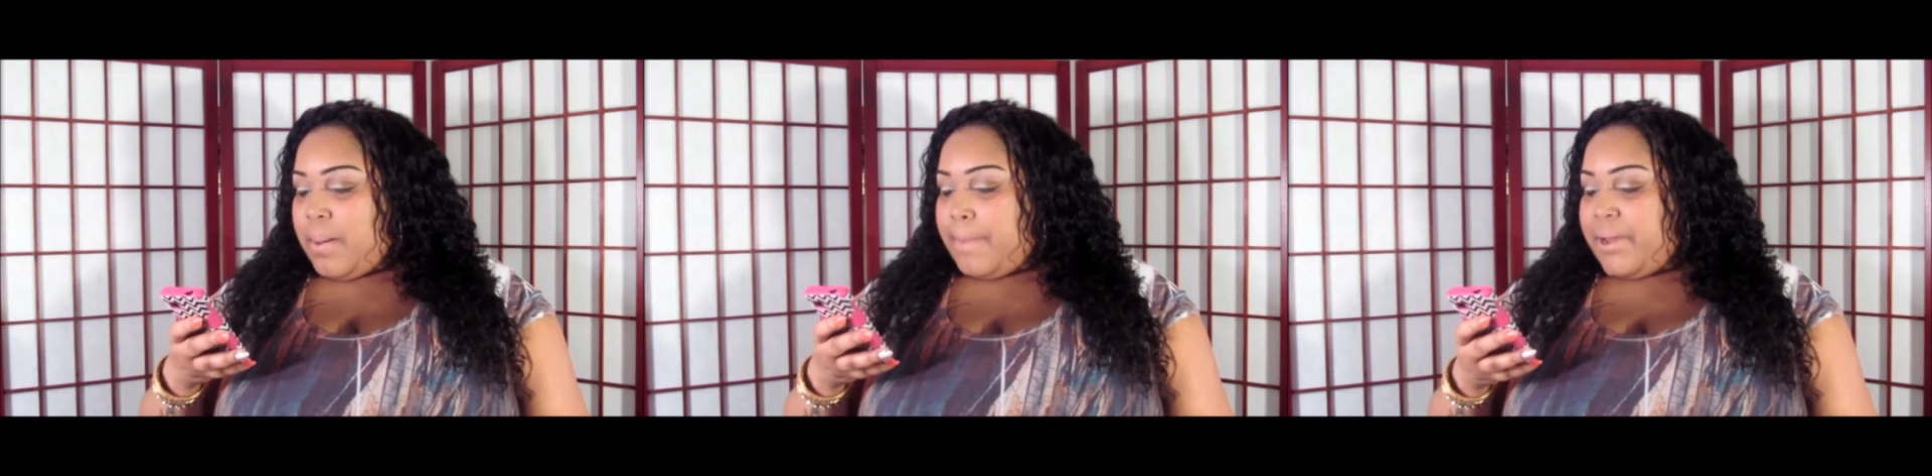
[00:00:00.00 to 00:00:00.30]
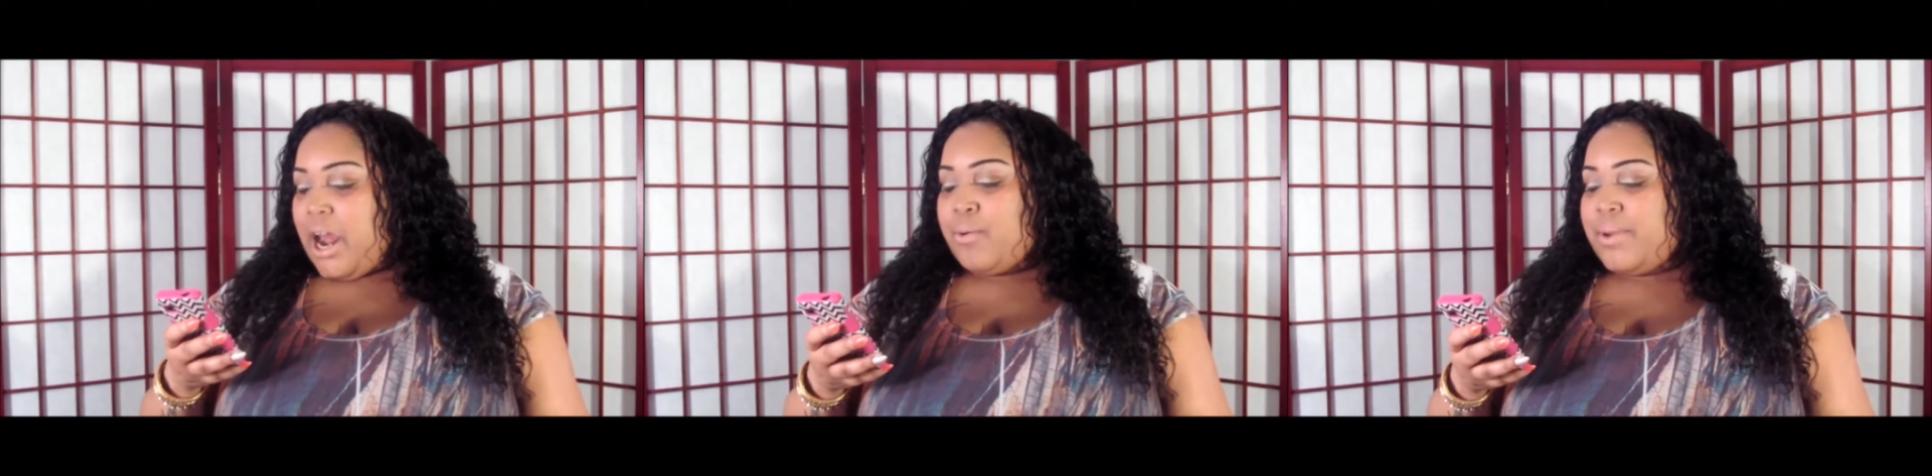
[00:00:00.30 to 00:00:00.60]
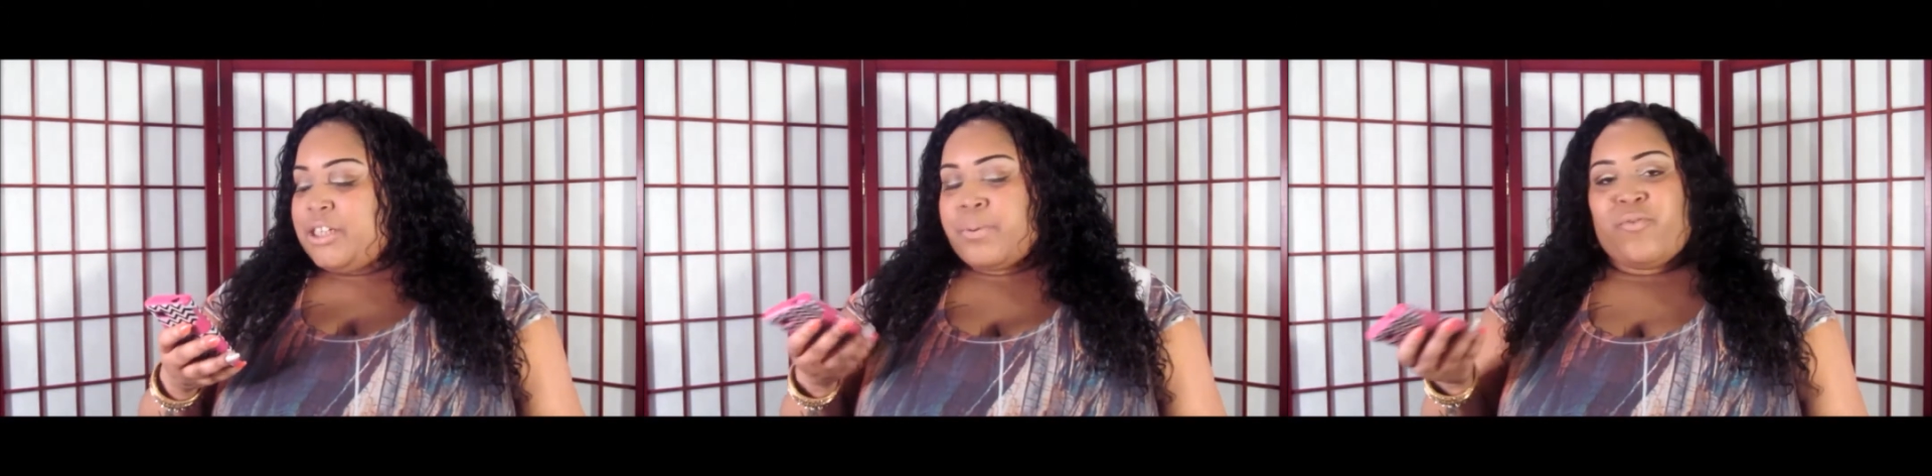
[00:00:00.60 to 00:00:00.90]
But I would
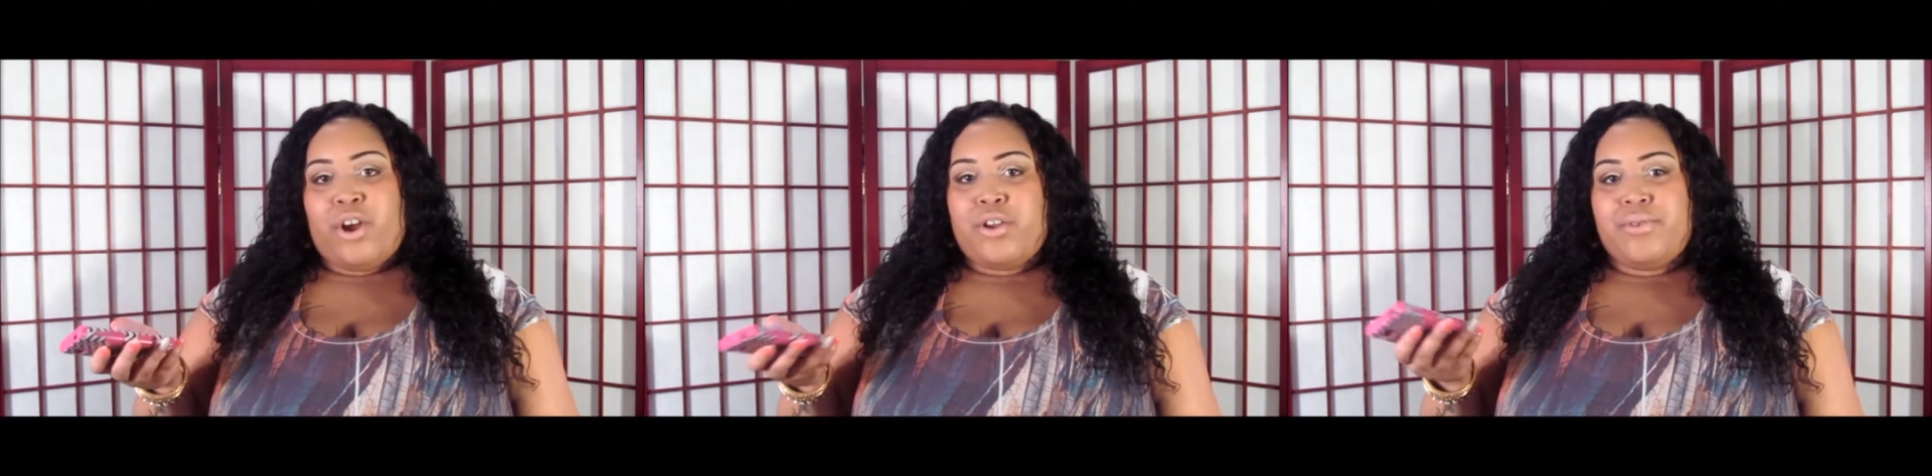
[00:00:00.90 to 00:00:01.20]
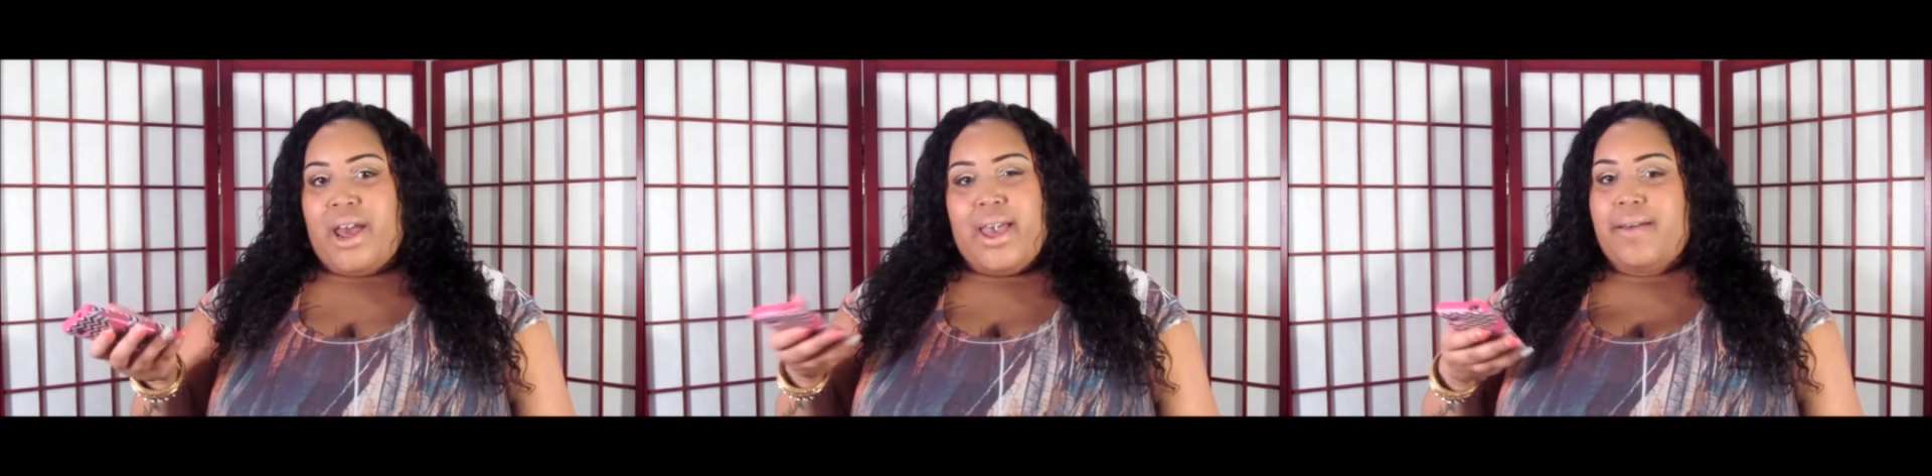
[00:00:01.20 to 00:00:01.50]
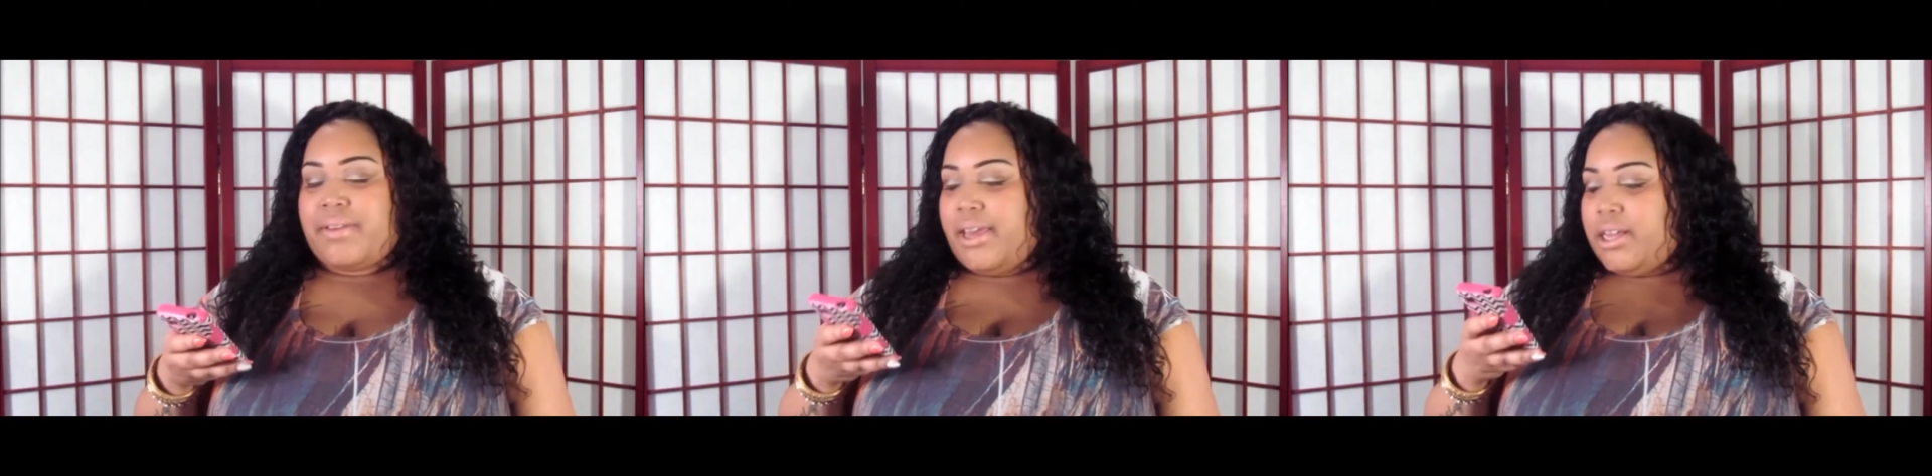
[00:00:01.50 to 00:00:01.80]
much prefer you not
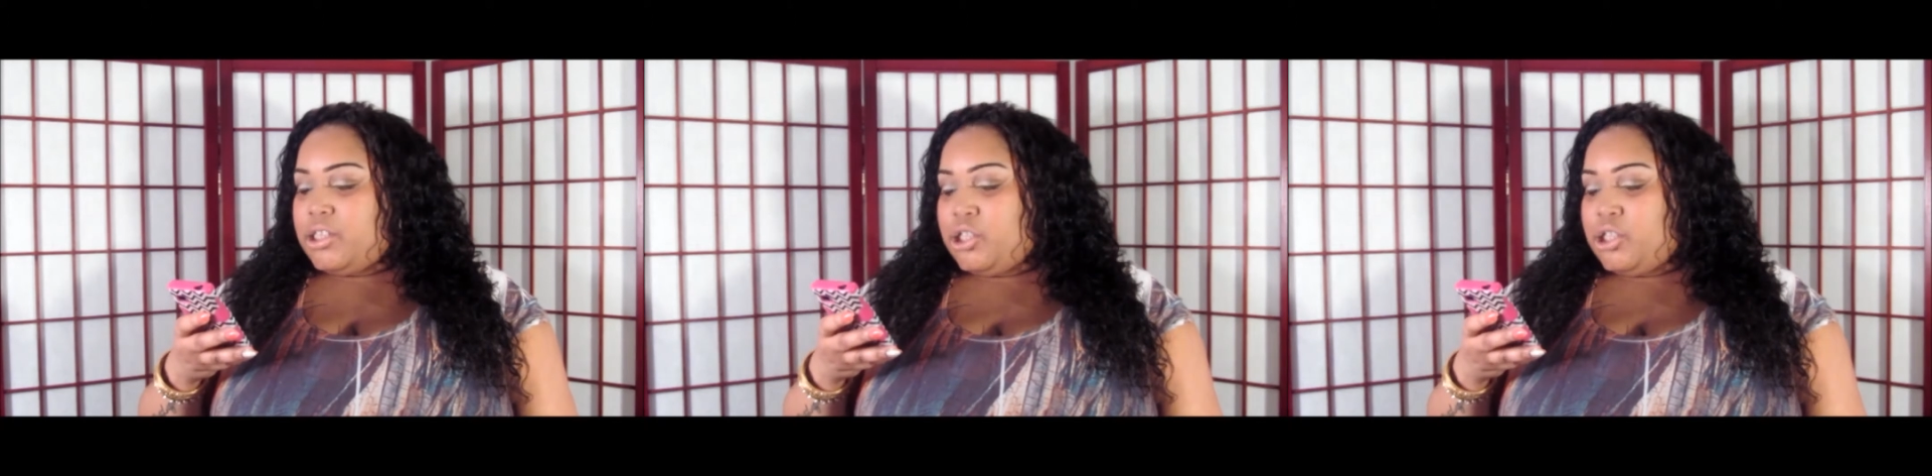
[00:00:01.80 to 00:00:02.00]
have kids.